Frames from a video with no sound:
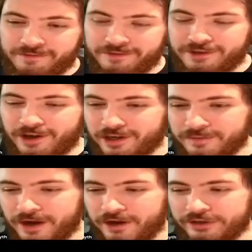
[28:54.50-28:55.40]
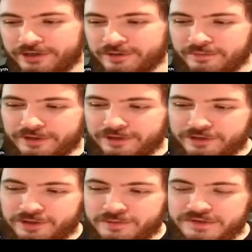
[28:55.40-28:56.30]
to talk about him in
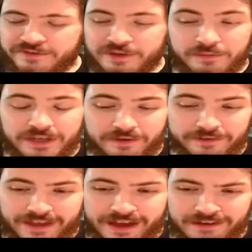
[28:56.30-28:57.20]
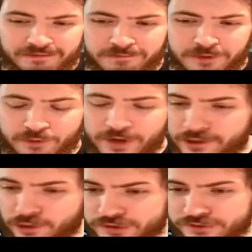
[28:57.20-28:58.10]
terms of him becoming that new
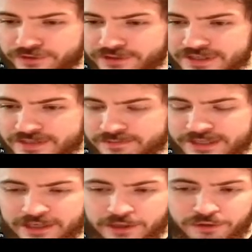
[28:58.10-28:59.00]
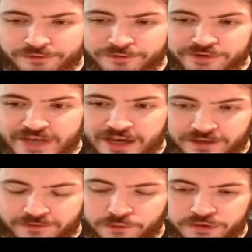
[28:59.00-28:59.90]
head coach for this team, taking over for
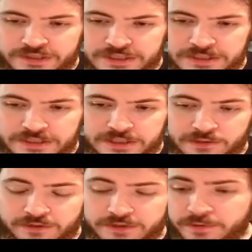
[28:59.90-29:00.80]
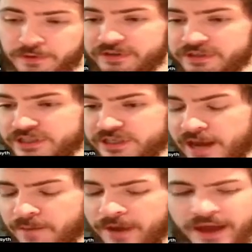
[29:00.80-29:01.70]
Zach, of course, since he was both the
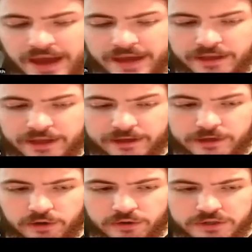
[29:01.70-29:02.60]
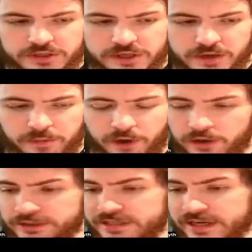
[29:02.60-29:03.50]
GM and the head coach.
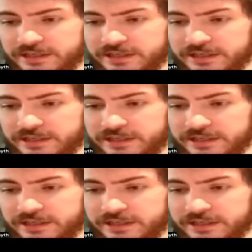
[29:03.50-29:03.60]
Paulie's had a